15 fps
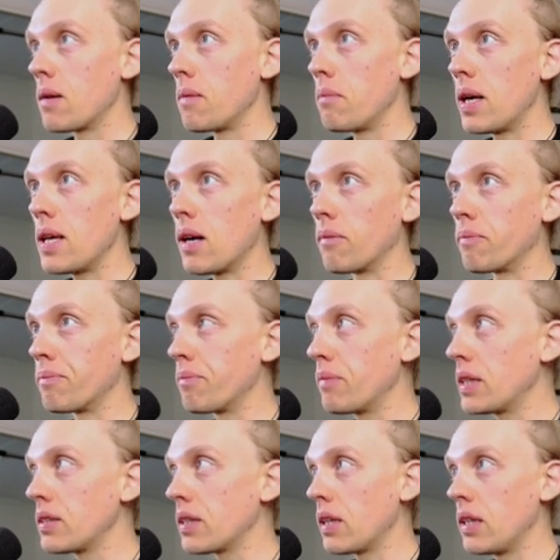But yeah,
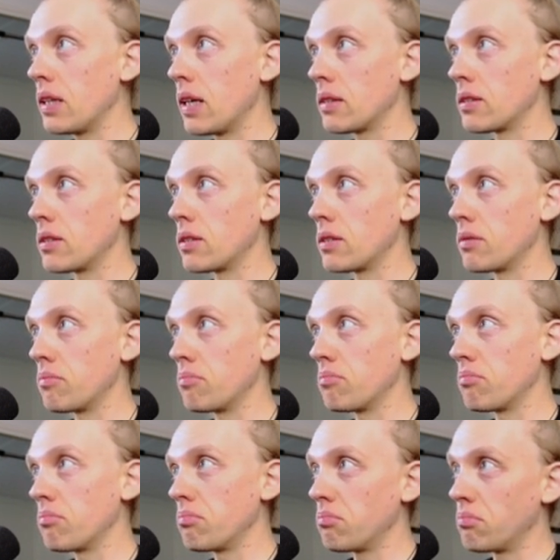basically that's
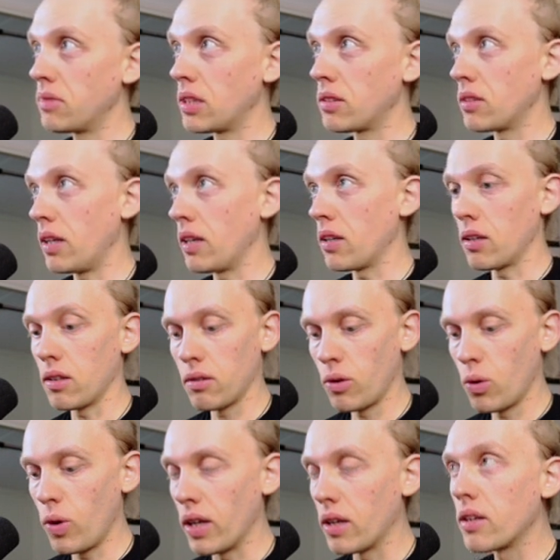like a
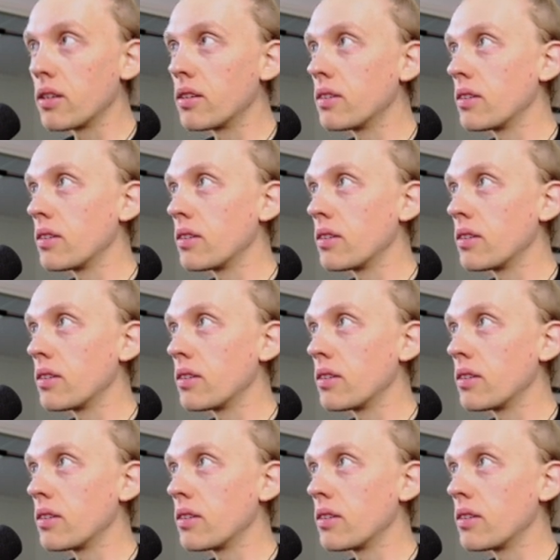quick